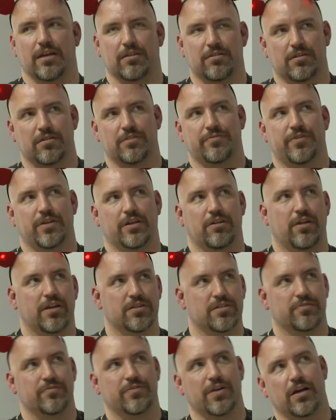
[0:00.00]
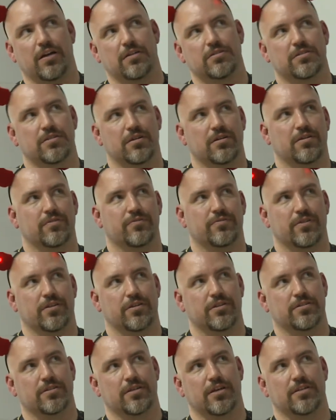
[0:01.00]
out the configuration file. So in
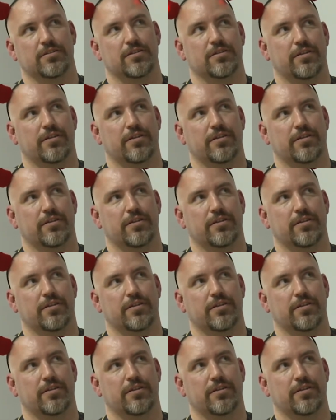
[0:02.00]
this case,